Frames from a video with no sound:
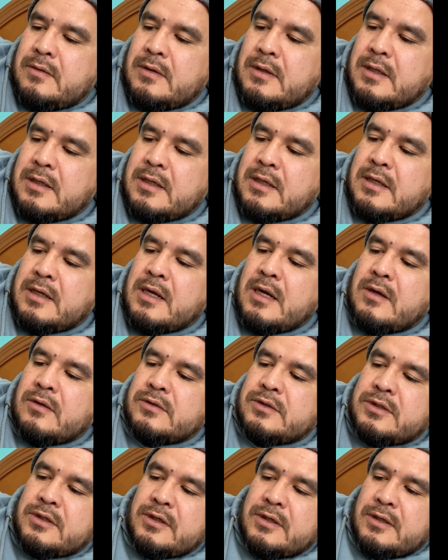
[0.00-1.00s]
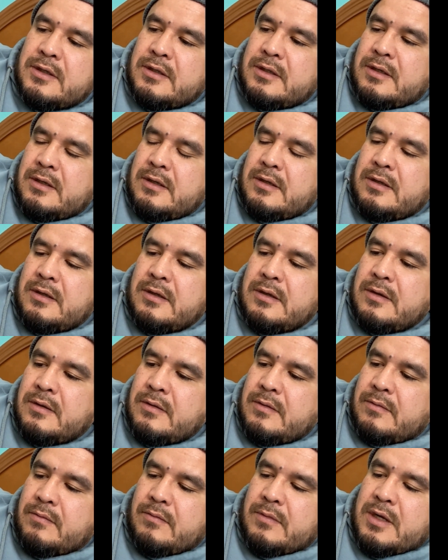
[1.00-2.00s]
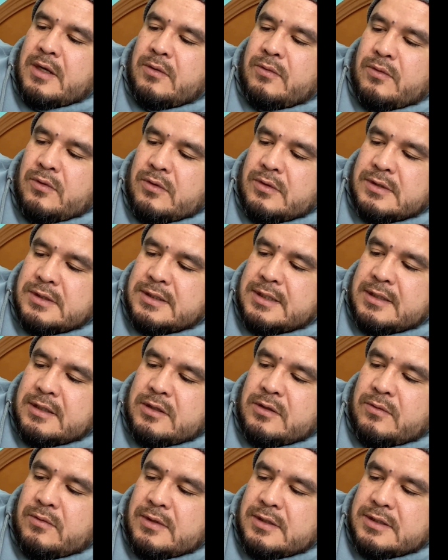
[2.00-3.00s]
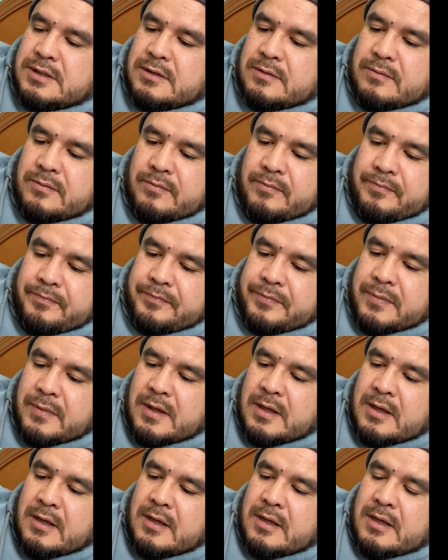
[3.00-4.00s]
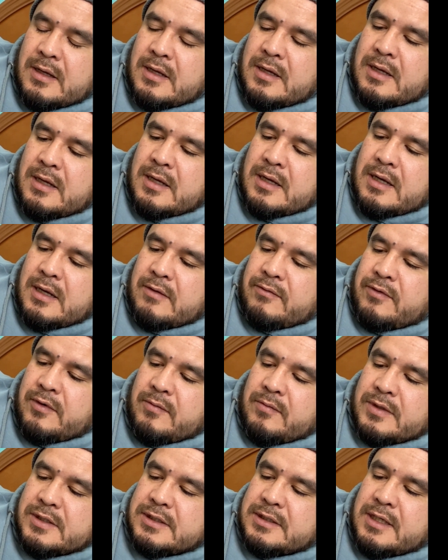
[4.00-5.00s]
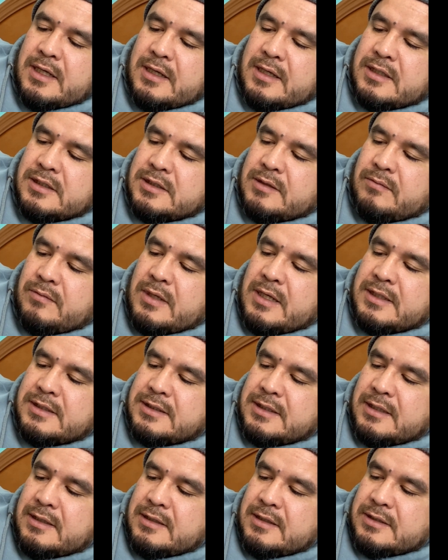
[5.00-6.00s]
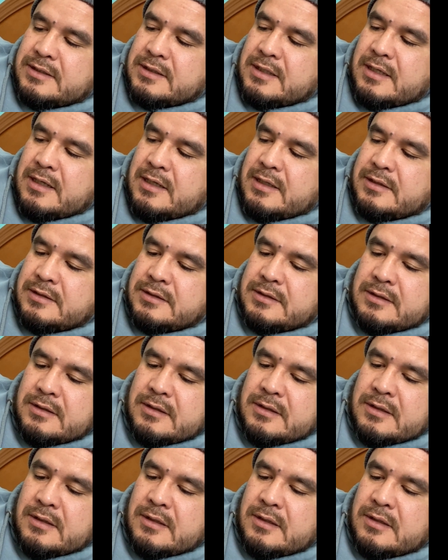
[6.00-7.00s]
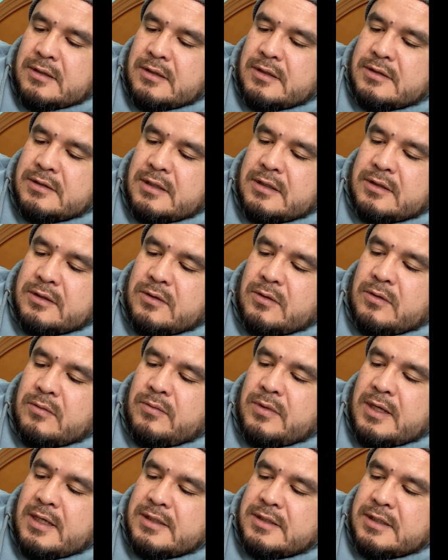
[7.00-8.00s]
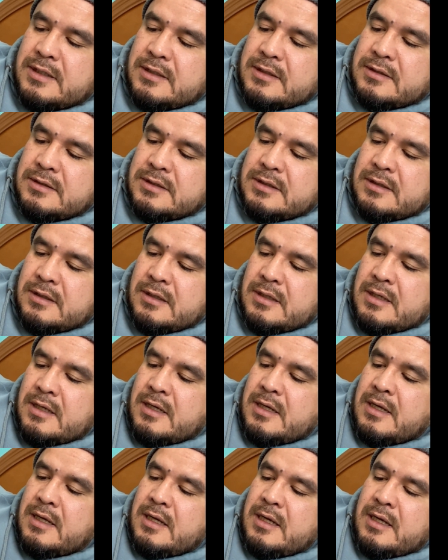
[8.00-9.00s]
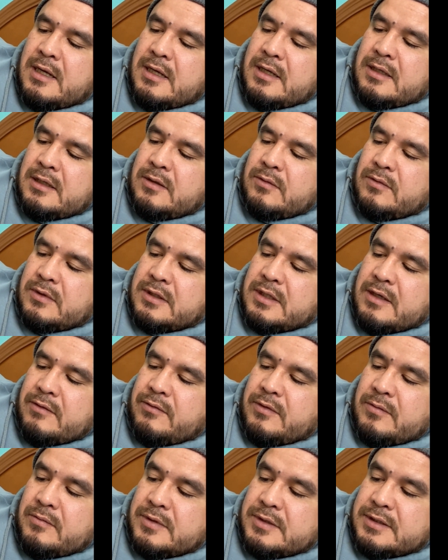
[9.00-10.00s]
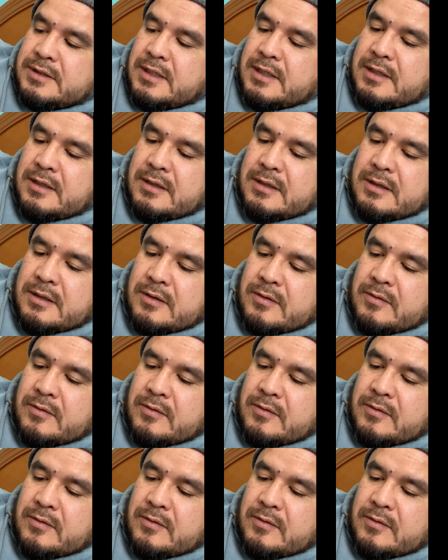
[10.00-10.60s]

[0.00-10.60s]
I can now turn my wounds into wisdom. Every mistake is a blessing in disguise. There's untold blessings hidden with every mistake.